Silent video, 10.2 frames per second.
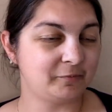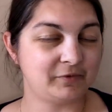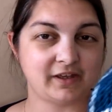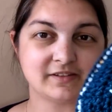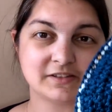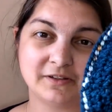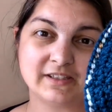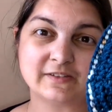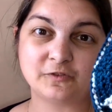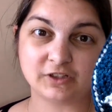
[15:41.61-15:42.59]
yeah, so
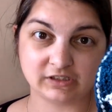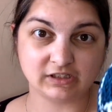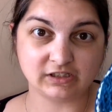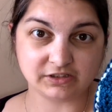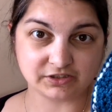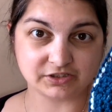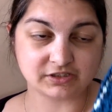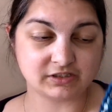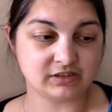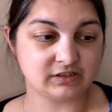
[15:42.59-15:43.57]
it's
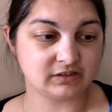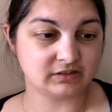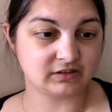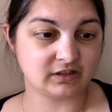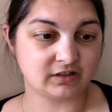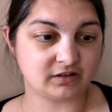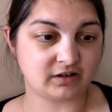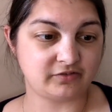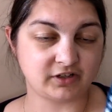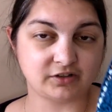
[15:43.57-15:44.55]
finished in that
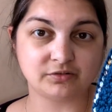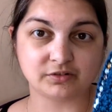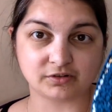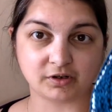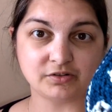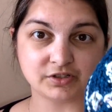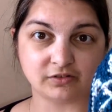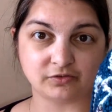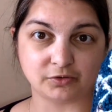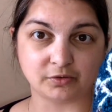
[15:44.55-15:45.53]
I've done all the
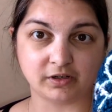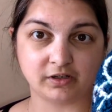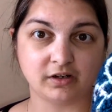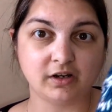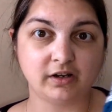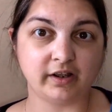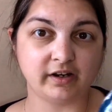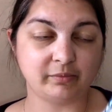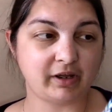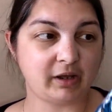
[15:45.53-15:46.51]
crochet for it
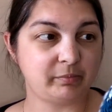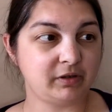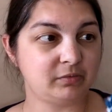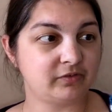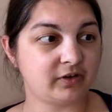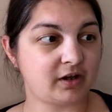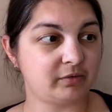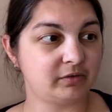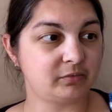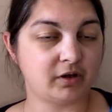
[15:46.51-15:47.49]
and I'm happy with how
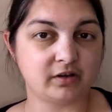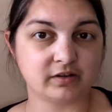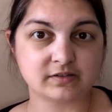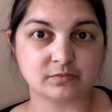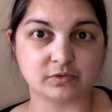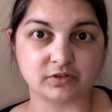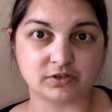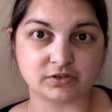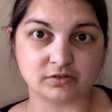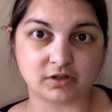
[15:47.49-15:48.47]
it works with the
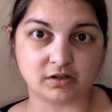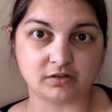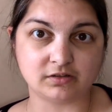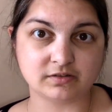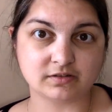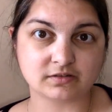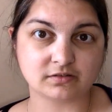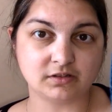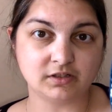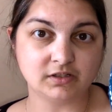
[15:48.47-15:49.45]
two colours.
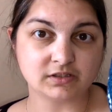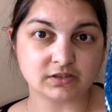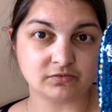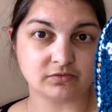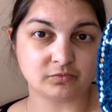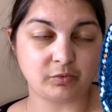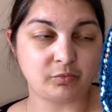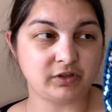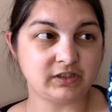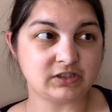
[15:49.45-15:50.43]
So I
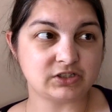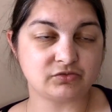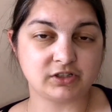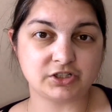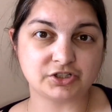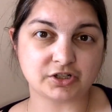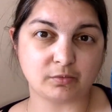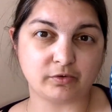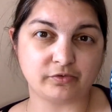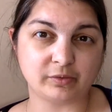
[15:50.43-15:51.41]
wanted it to really
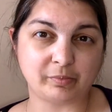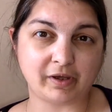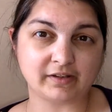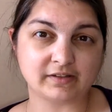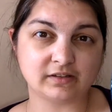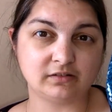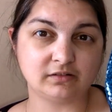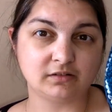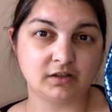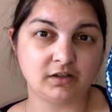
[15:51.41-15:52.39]
show off the pattern
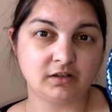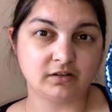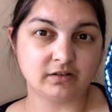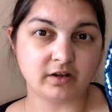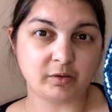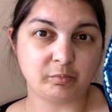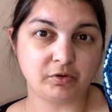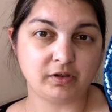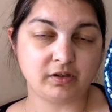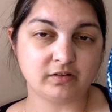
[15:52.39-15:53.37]
that I
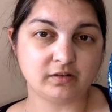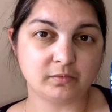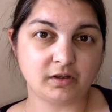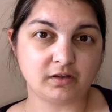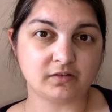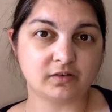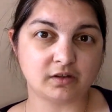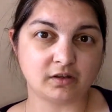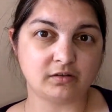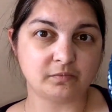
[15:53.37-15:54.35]
put into it,
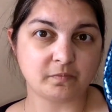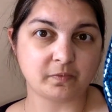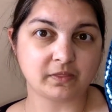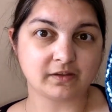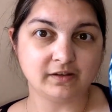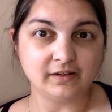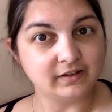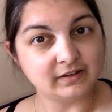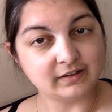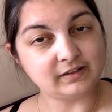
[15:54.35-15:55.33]
so
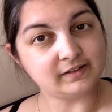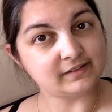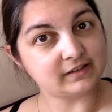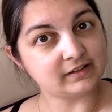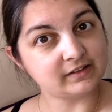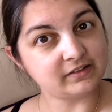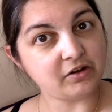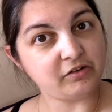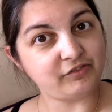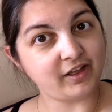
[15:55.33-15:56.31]
it looks like a
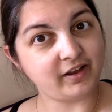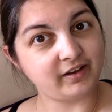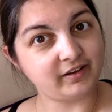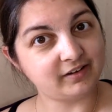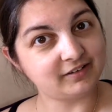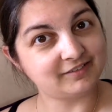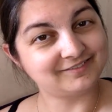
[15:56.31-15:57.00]
snowflake.